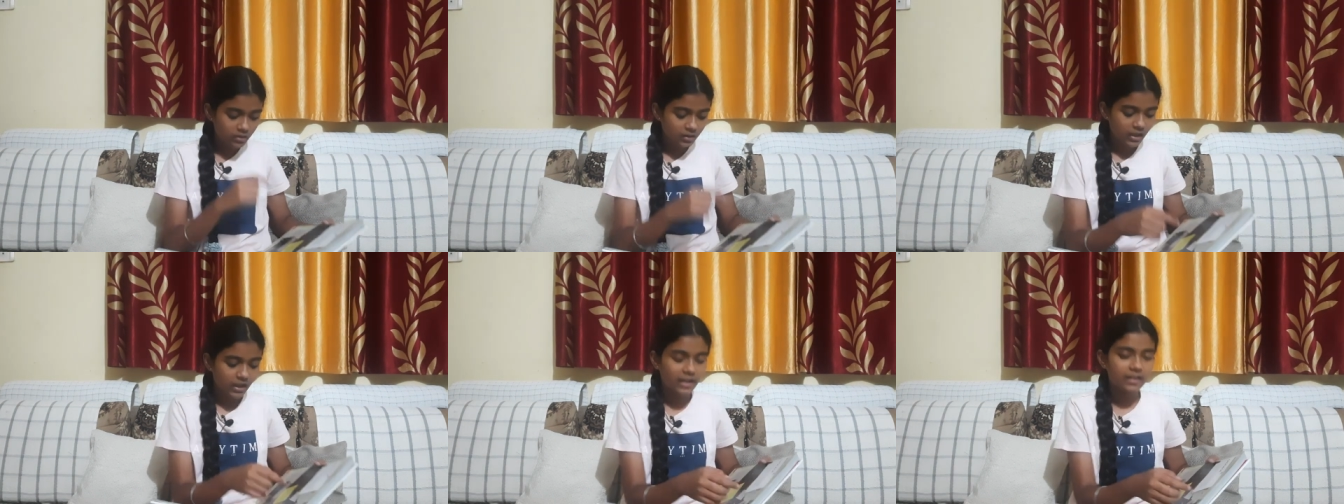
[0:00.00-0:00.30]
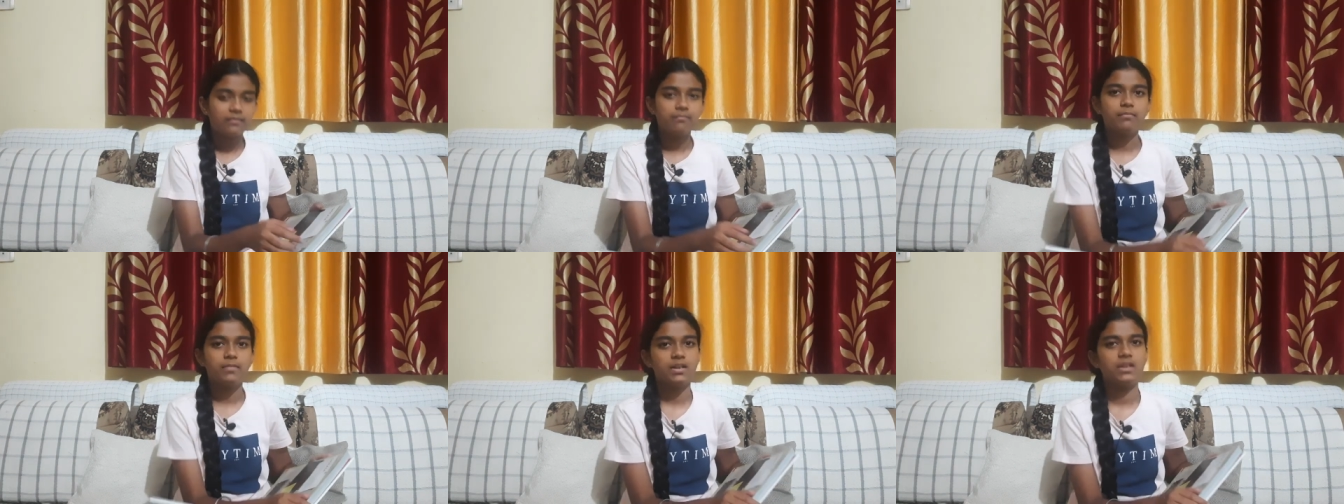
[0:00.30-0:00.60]

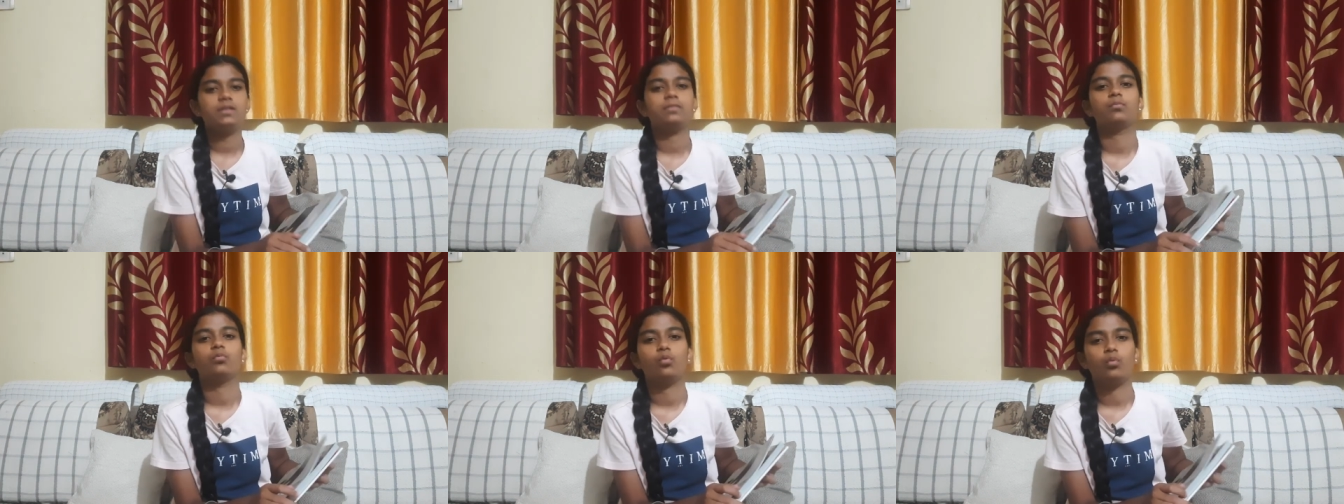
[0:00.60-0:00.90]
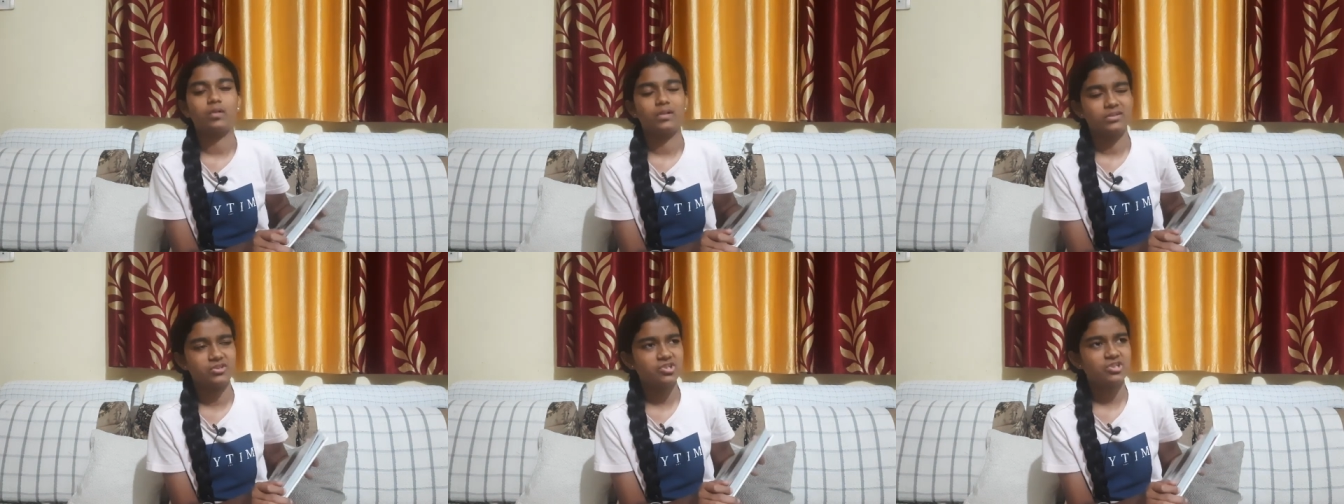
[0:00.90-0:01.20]
and many
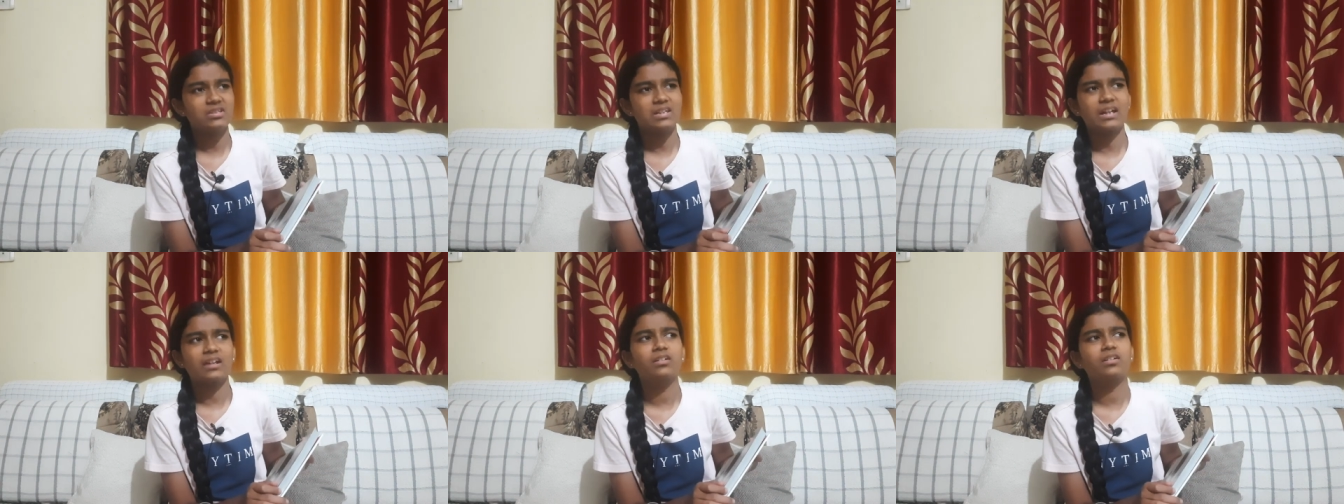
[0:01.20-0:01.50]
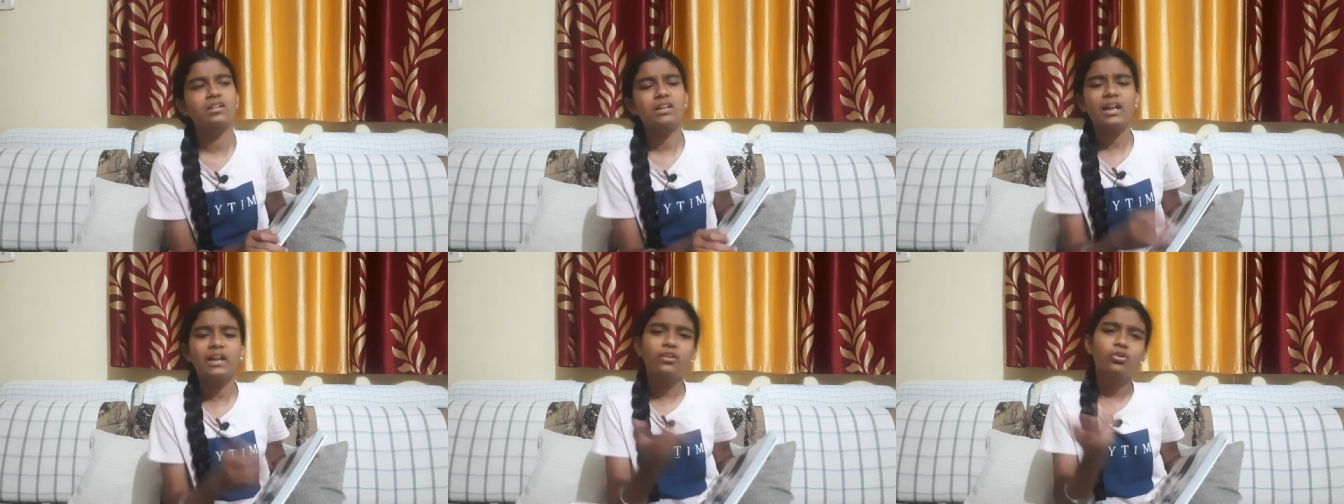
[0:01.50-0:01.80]
more, just
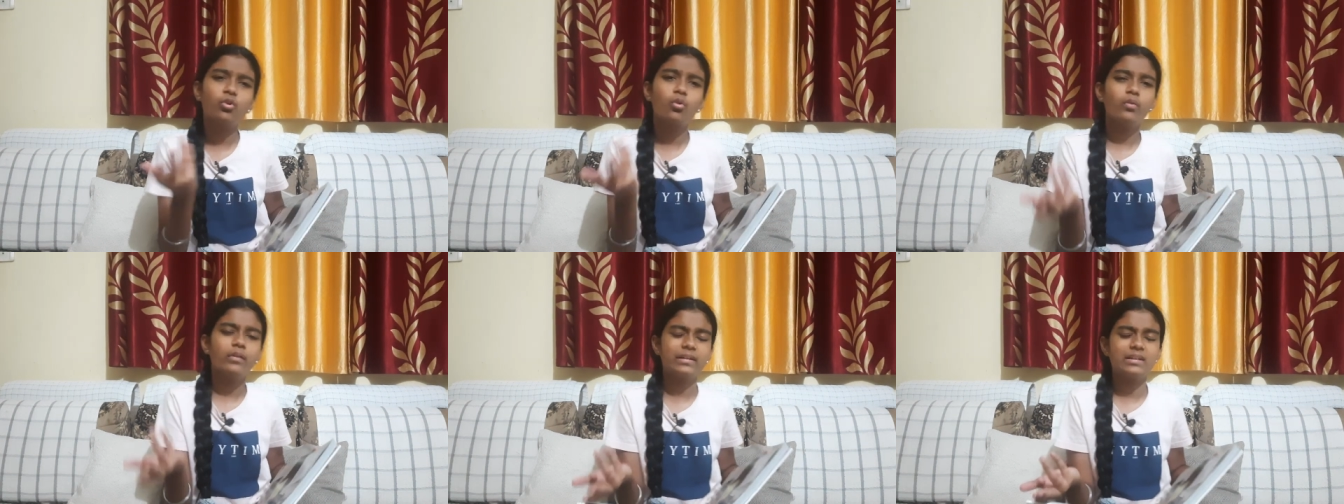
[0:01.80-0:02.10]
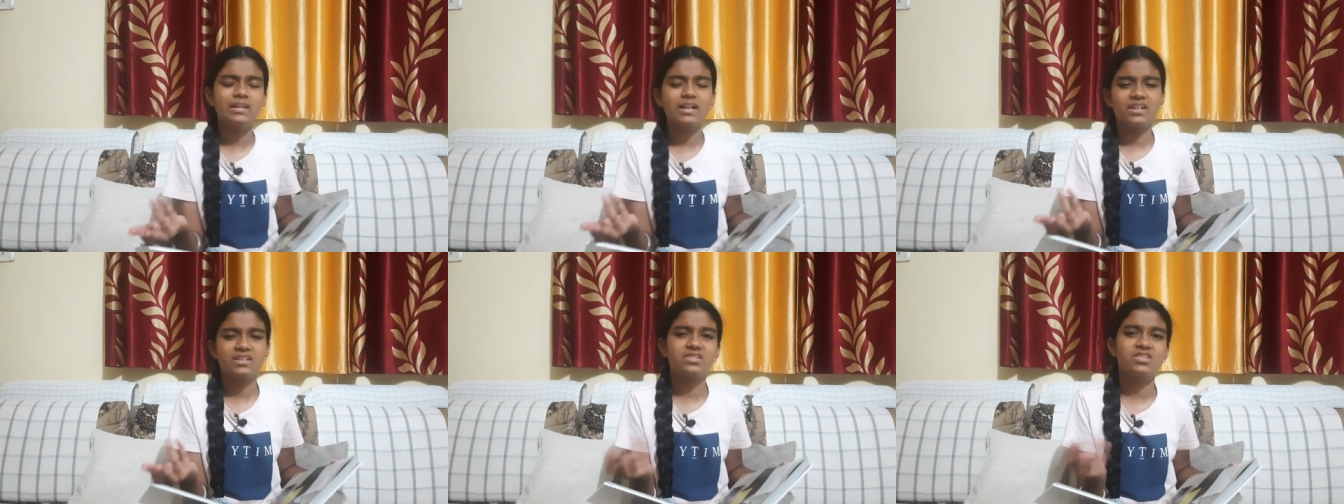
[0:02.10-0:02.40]
like
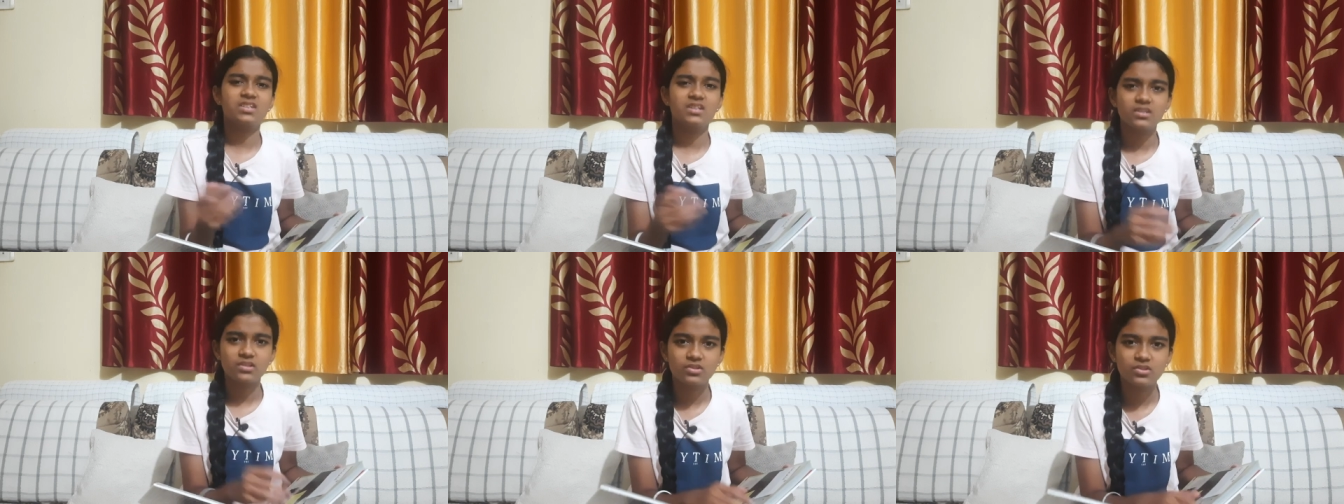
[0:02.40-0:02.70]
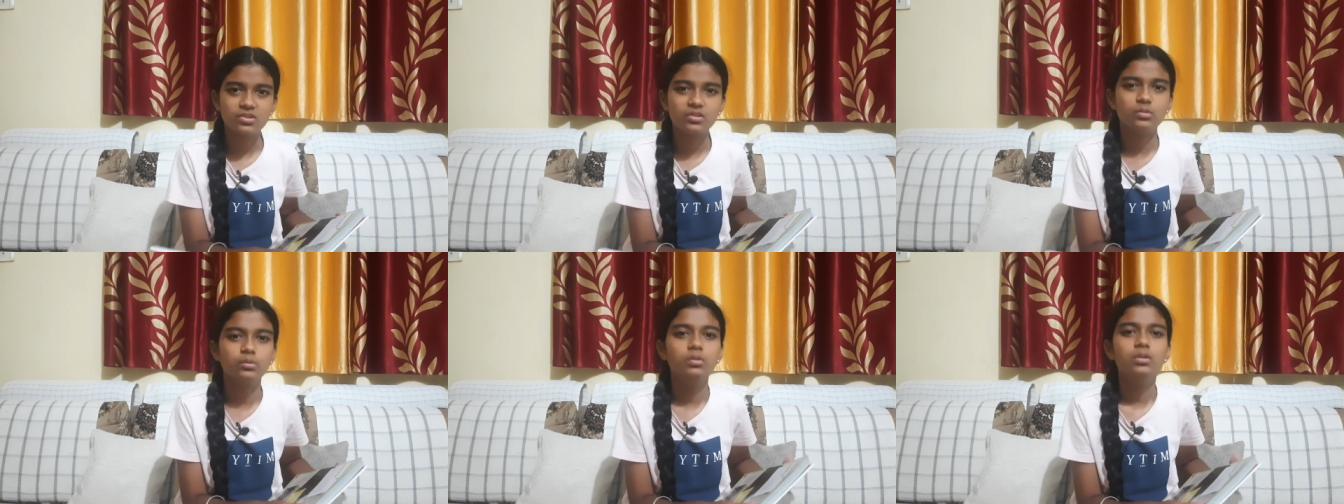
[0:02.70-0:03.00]
COVID-19
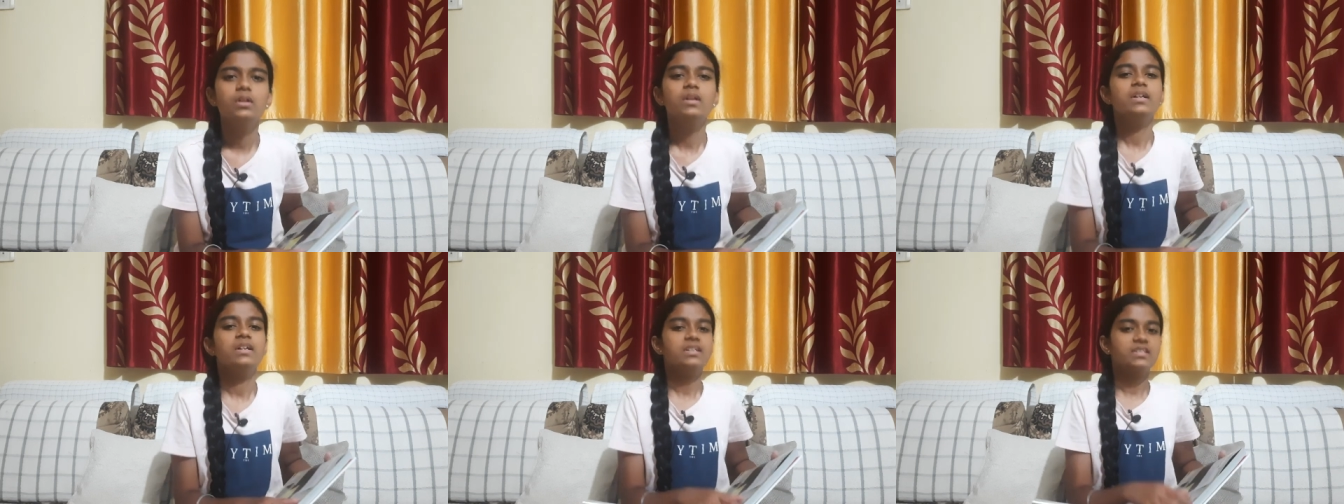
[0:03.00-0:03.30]
too.